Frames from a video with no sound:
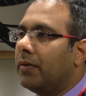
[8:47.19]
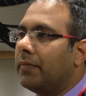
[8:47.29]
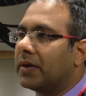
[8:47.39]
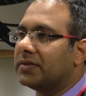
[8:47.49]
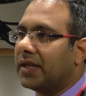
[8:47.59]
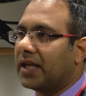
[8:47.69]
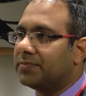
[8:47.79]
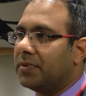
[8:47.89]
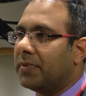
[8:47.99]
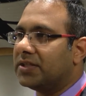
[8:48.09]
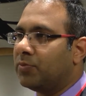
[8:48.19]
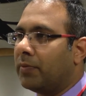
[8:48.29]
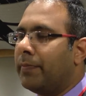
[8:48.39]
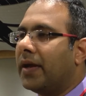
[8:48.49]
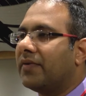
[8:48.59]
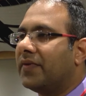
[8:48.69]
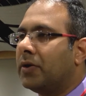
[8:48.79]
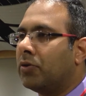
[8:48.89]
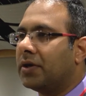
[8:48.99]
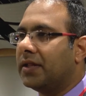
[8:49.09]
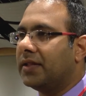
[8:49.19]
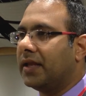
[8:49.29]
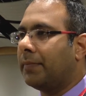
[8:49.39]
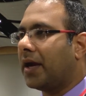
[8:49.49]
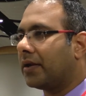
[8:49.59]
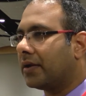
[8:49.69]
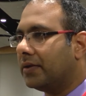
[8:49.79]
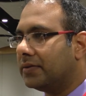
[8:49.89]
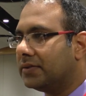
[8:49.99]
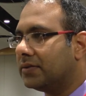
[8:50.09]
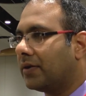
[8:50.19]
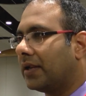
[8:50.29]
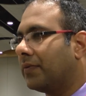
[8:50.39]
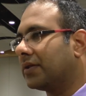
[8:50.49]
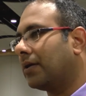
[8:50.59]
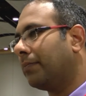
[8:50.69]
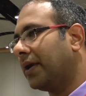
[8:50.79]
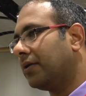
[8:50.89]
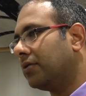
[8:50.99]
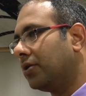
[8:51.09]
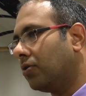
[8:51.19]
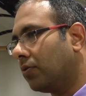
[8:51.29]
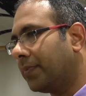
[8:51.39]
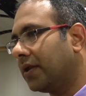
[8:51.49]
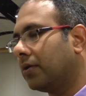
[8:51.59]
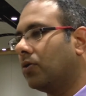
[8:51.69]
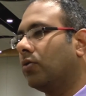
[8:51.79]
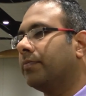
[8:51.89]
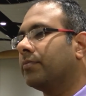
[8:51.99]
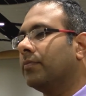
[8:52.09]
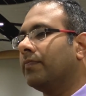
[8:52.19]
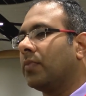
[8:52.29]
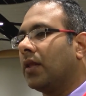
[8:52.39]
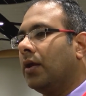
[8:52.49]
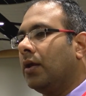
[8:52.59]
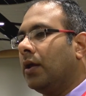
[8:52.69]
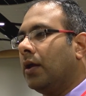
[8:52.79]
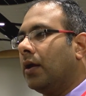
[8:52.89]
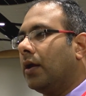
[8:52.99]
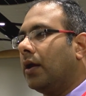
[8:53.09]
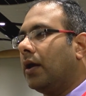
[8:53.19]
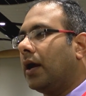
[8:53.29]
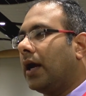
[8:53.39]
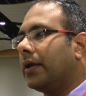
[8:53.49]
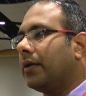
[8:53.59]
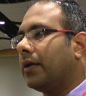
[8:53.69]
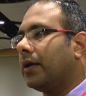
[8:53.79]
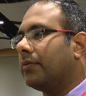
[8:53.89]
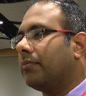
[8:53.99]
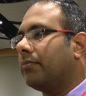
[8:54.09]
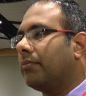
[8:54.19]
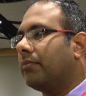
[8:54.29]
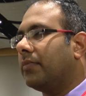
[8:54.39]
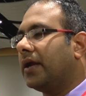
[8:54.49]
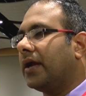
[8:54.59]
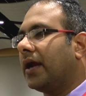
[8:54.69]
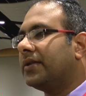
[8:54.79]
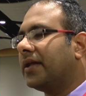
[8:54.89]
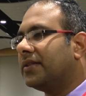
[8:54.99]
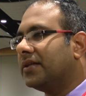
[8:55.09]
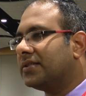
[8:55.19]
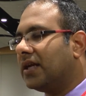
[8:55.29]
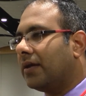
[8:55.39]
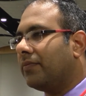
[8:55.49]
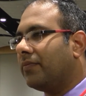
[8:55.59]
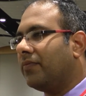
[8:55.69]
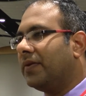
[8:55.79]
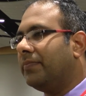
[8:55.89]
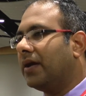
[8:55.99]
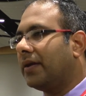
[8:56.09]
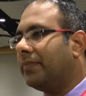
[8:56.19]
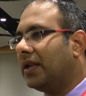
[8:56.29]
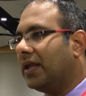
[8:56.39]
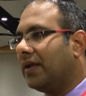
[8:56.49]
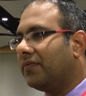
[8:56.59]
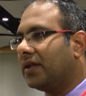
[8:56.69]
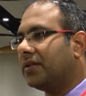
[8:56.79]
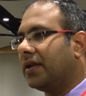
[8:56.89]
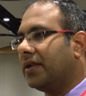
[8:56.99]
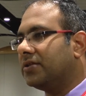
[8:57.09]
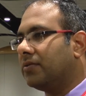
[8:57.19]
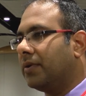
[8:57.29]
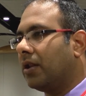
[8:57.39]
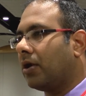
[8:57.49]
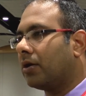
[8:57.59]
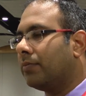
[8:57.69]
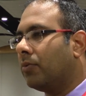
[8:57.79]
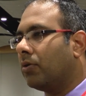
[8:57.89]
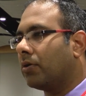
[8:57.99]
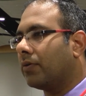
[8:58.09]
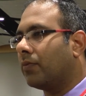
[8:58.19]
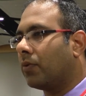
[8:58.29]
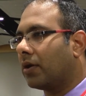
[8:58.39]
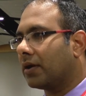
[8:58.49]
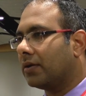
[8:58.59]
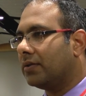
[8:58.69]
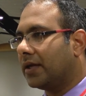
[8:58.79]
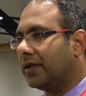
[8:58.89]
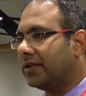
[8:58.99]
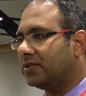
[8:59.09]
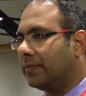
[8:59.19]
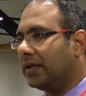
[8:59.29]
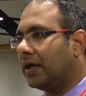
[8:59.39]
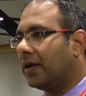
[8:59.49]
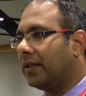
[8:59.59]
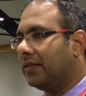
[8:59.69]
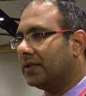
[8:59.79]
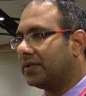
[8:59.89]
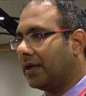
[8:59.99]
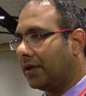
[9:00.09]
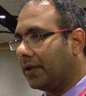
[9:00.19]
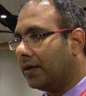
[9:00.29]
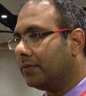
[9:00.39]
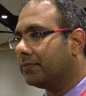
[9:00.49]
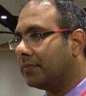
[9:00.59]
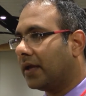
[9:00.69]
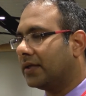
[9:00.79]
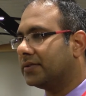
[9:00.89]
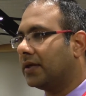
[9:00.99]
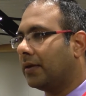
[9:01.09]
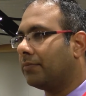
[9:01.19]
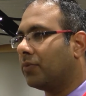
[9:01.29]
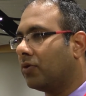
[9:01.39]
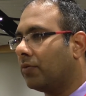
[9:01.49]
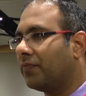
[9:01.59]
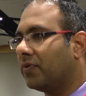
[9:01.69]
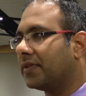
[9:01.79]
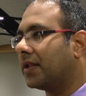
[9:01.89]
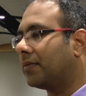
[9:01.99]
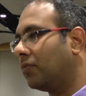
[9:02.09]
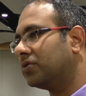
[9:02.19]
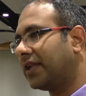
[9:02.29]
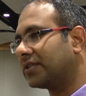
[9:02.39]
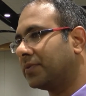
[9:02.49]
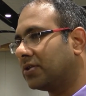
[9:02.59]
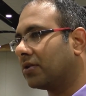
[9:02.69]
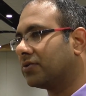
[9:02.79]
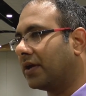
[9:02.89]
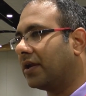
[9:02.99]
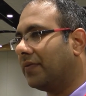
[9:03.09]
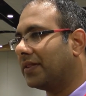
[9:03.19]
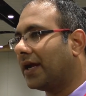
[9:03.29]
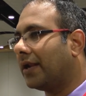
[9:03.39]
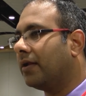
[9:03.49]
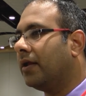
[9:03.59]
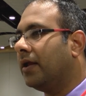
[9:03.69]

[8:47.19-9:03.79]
because there has been much more benefit noted in the Americans when compared to the European group. At this time, I believe that there needs to be a lot more work that needs to be done in this area, as I am hopeful that most experts also agree with that.